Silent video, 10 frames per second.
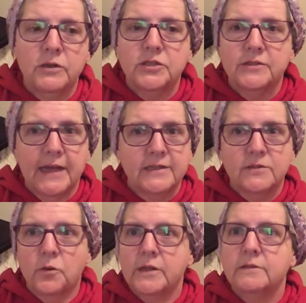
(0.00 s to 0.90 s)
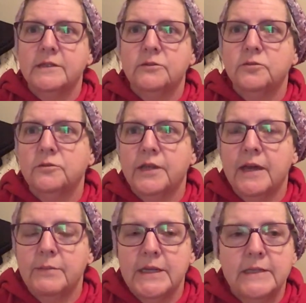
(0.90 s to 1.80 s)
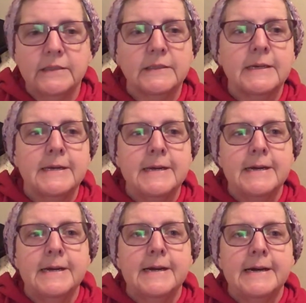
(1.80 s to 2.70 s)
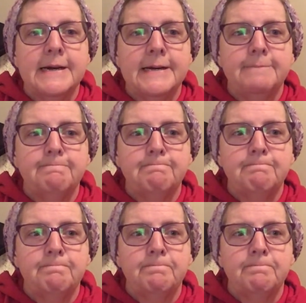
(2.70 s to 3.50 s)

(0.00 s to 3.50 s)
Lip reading: which that's what Central Time is. And